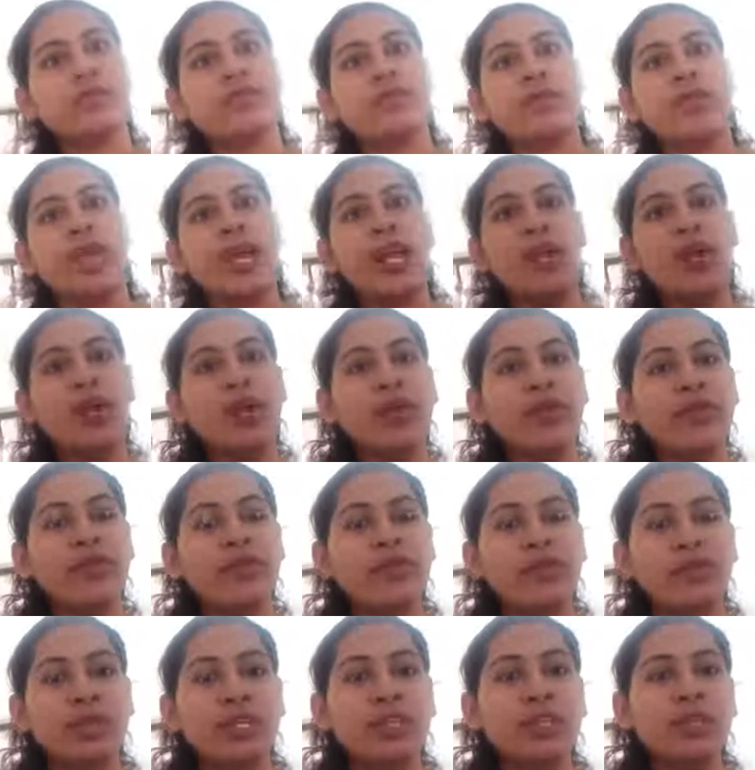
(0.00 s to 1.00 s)
Hello
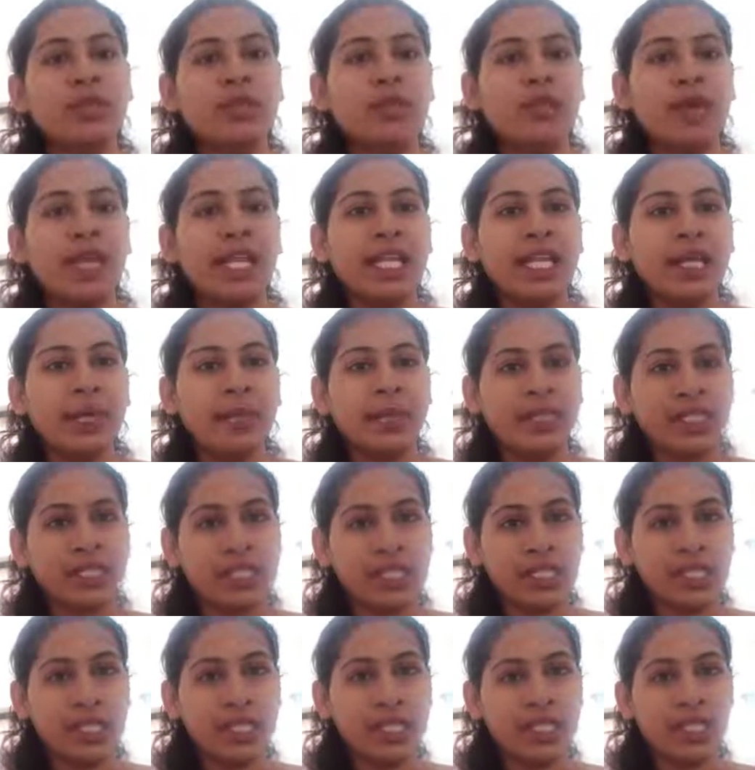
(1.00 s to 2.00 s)
everyone, my name
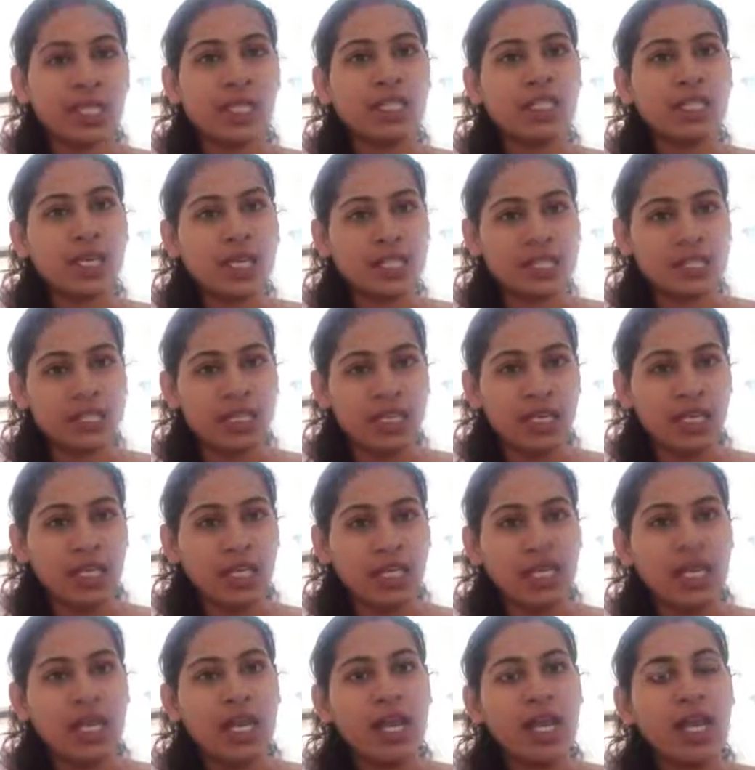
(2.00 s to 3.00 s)
is Nikita Tajne
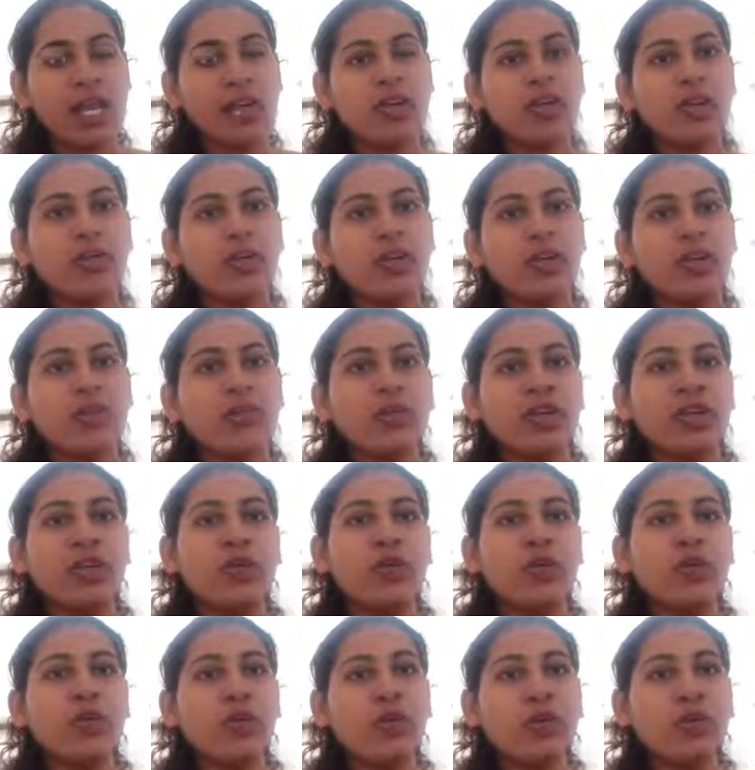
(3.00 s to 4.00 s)
and today we are
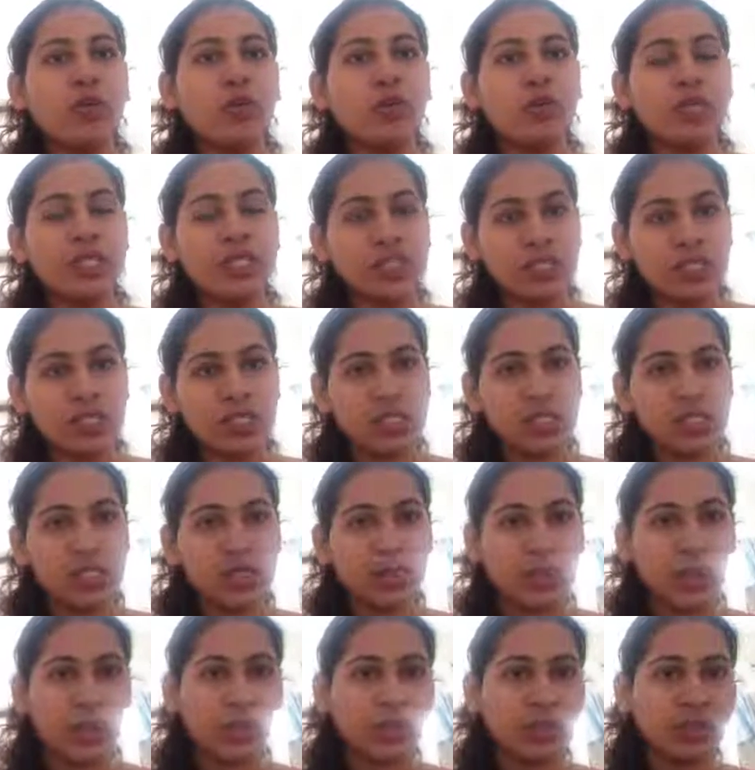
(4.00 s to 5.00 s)
going to discuss
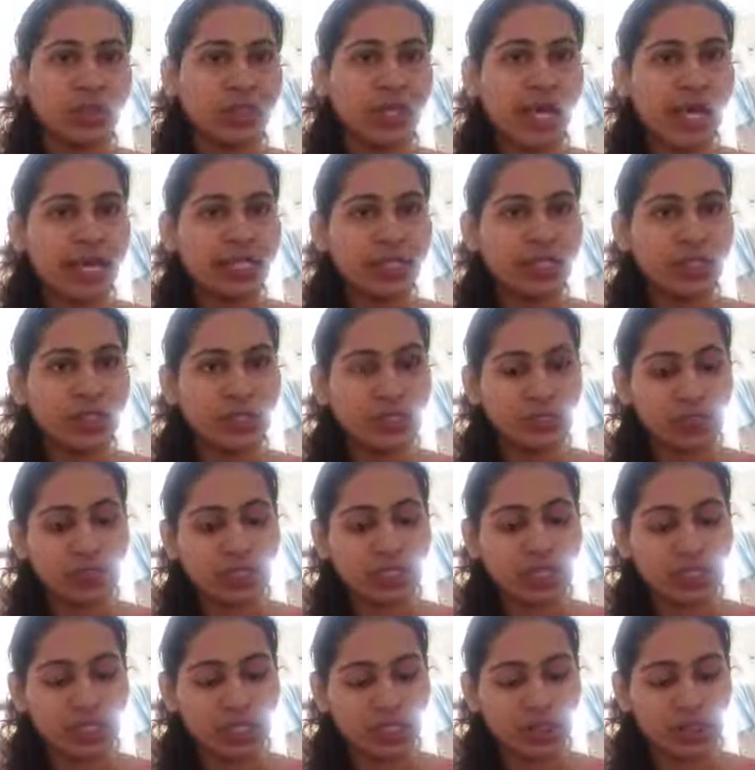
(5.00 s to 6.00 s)
about the digestive
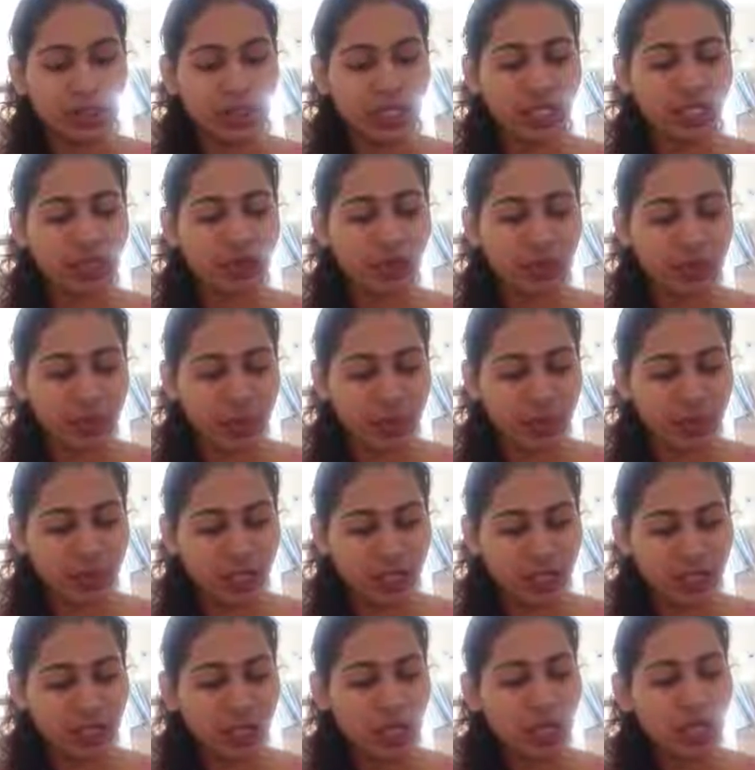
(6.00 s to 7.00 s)
system in human
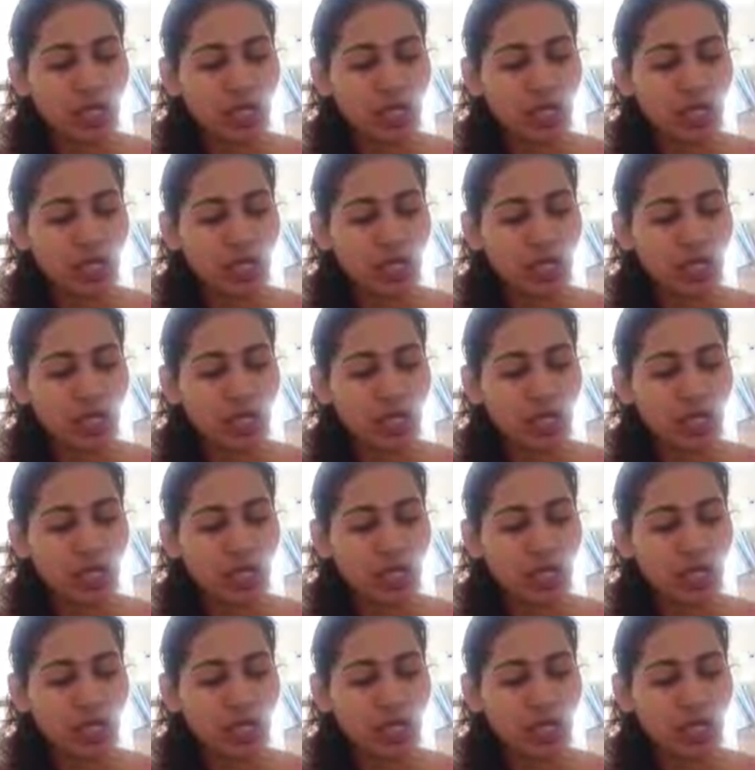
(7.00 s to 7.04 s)
beings.